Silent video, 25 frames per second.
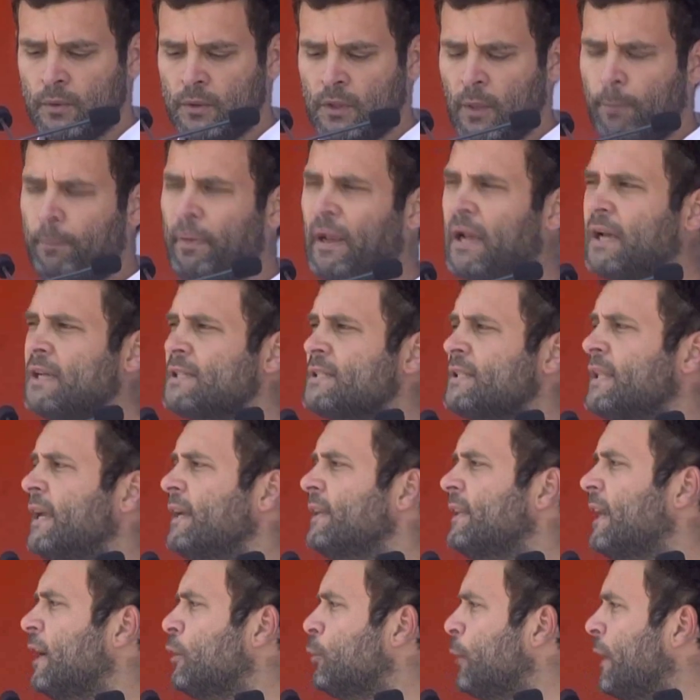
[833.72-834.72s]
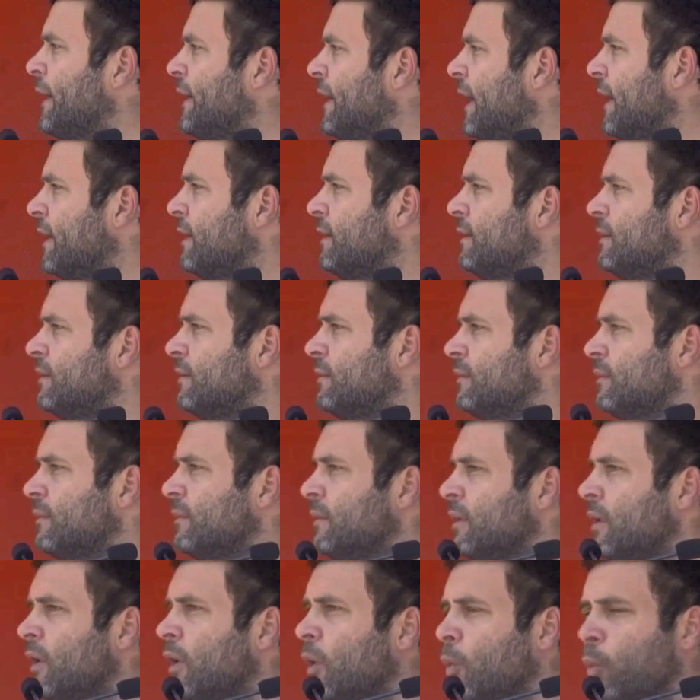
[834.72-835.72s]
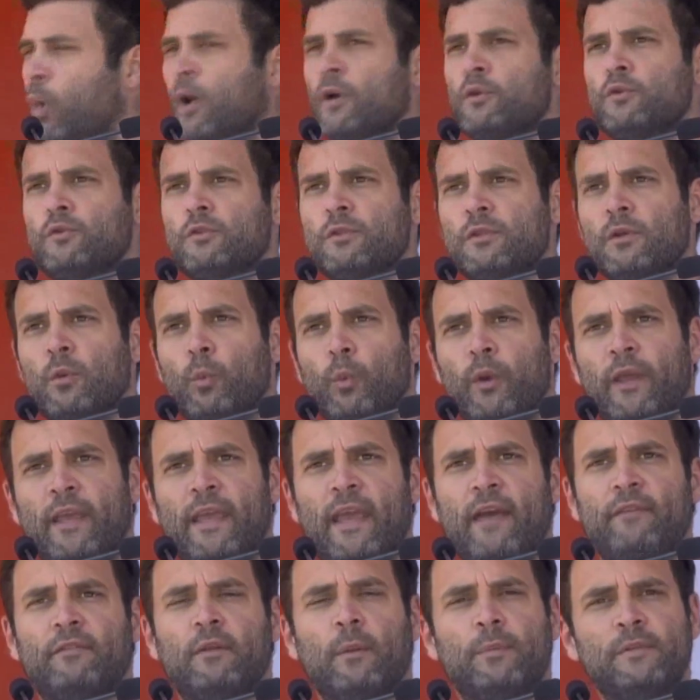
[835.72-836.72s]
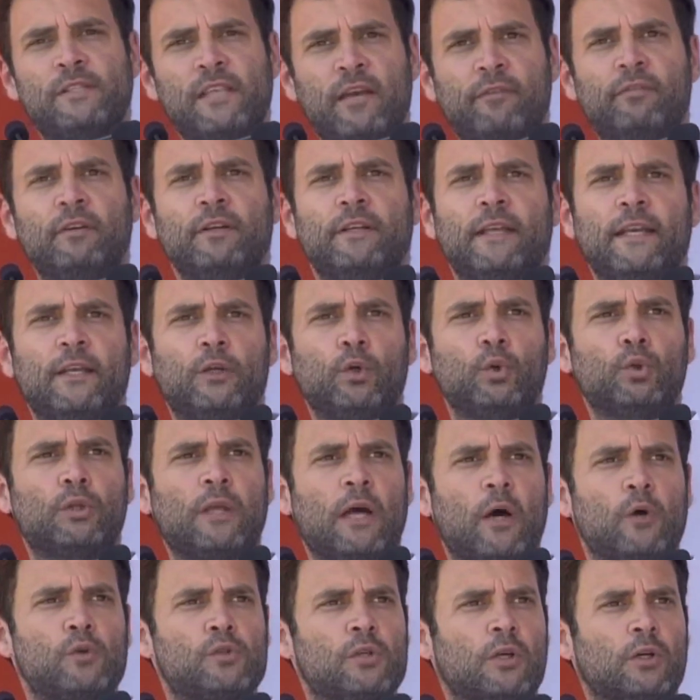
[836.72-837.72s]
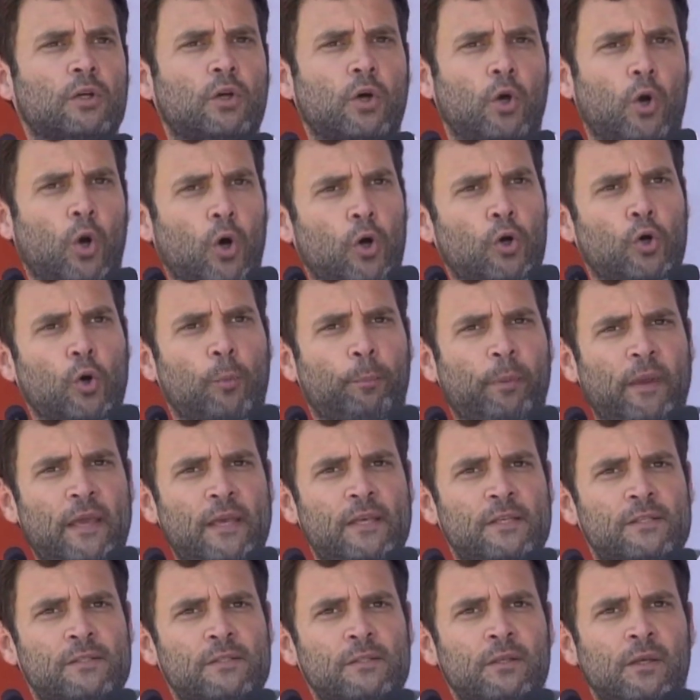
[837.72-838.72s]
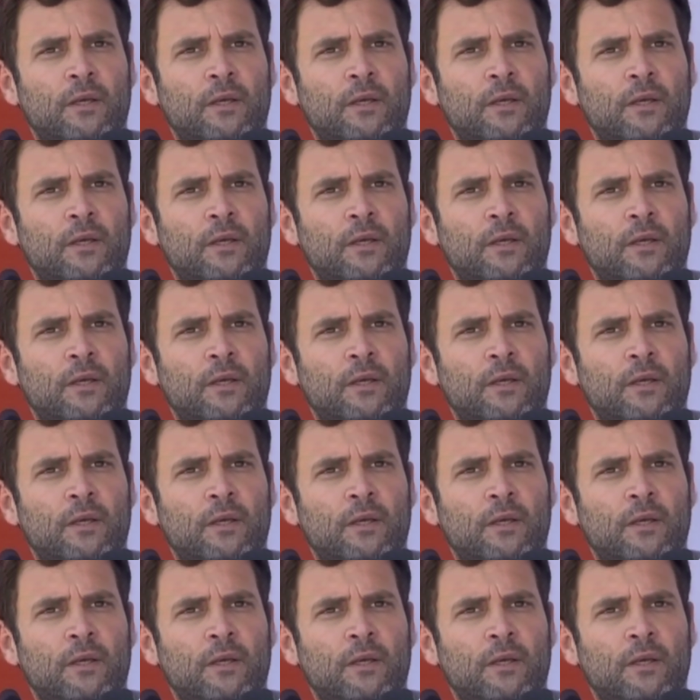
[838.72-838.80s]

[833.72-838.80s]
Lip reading: The biggest thing that we did was we gave them 72,000 crore rupees